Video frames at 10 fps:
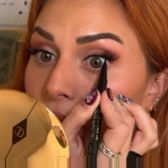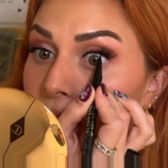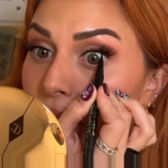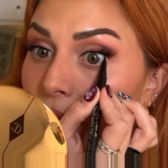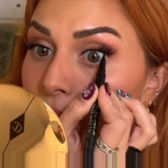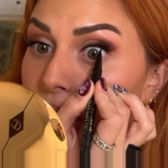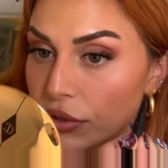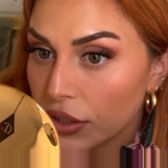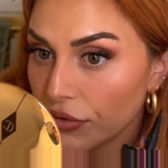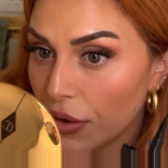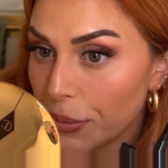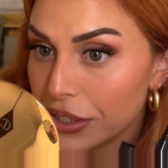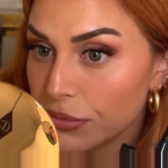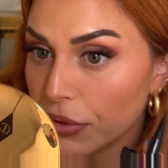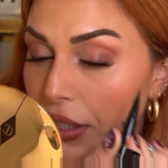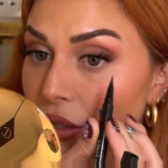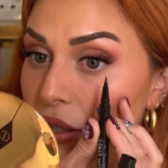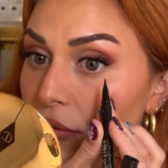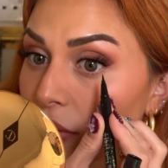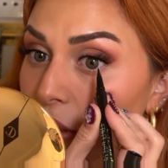I don't know if, that, if I'm explaining
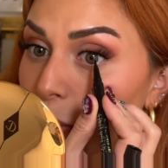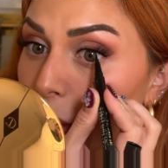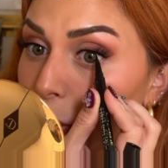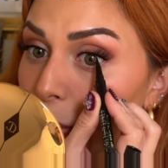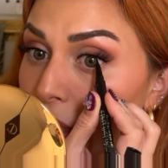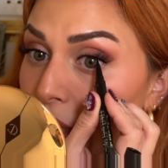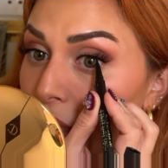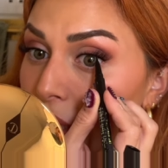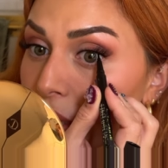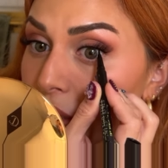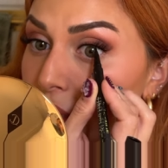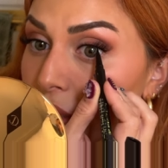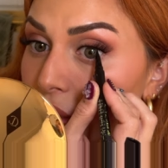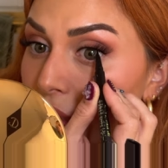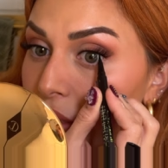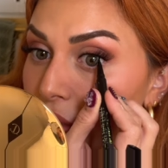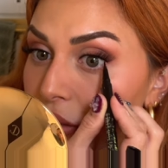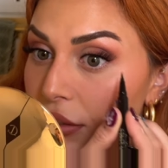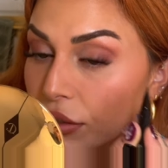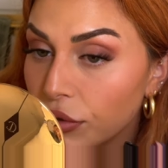that very well, but tight lining is
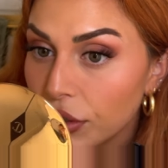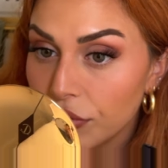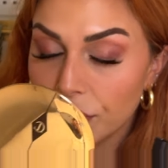so good for